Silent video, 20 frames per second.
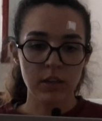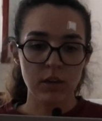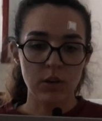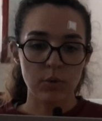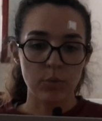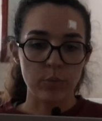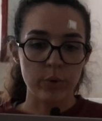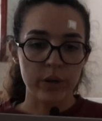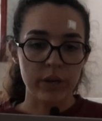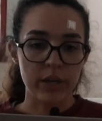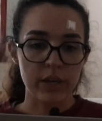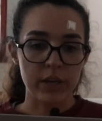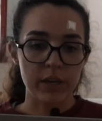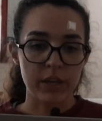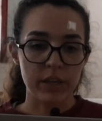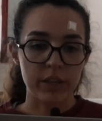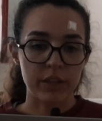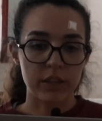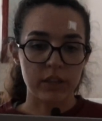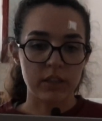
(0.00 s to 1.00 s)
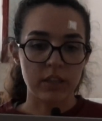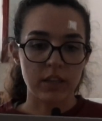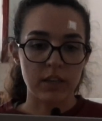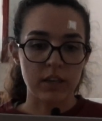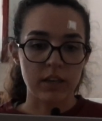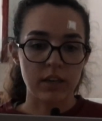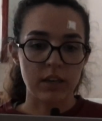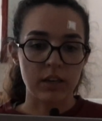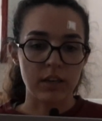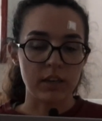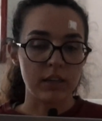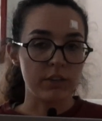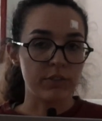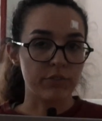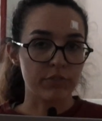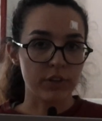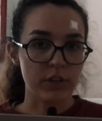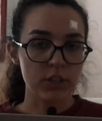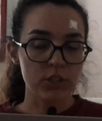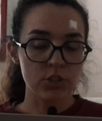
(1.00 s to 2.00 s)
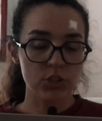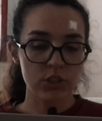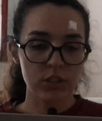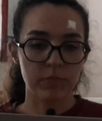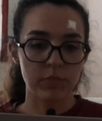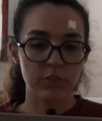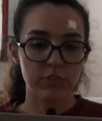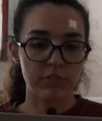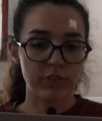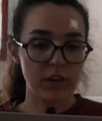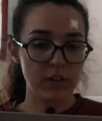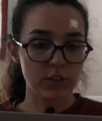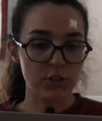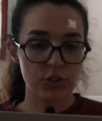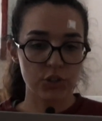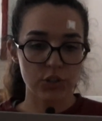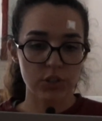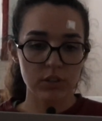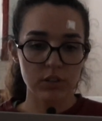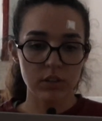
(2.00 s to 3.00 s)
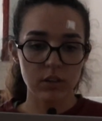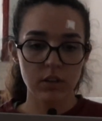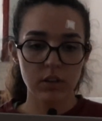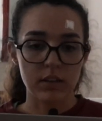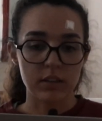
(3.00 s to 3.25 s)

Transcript: with the efetch function.